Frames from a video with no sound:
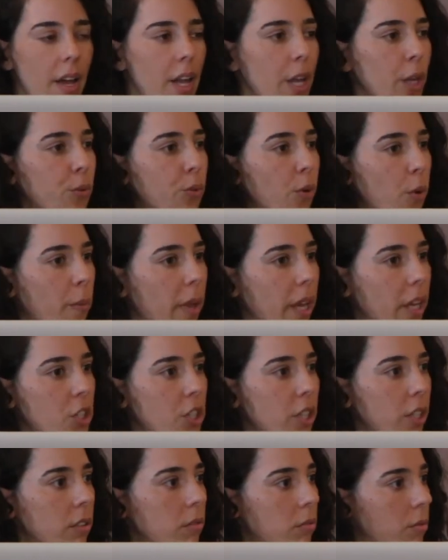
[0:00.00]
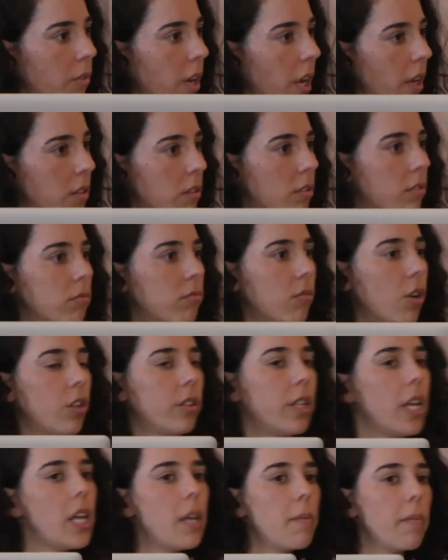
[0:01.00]
information, right, on
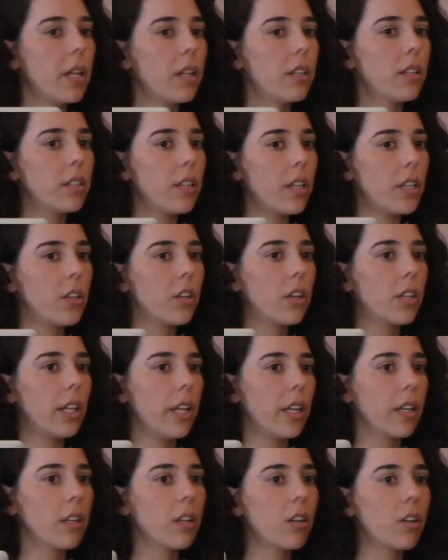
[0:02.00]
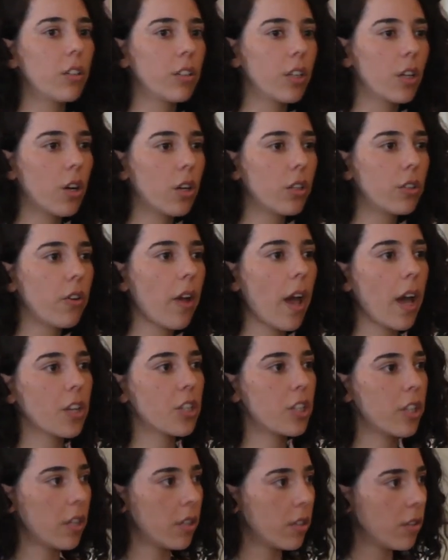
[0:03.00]
the email, and then you click on the call to
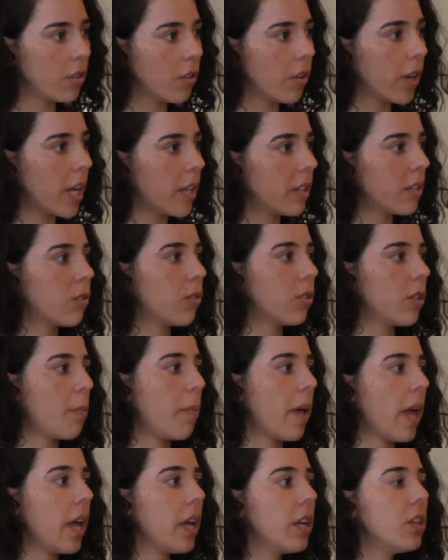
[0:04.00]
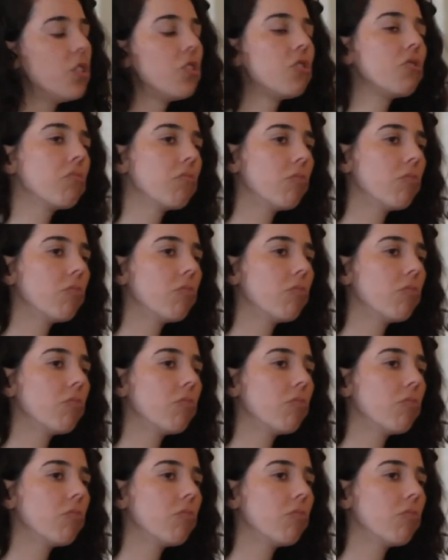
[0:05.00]
action. You get to the page.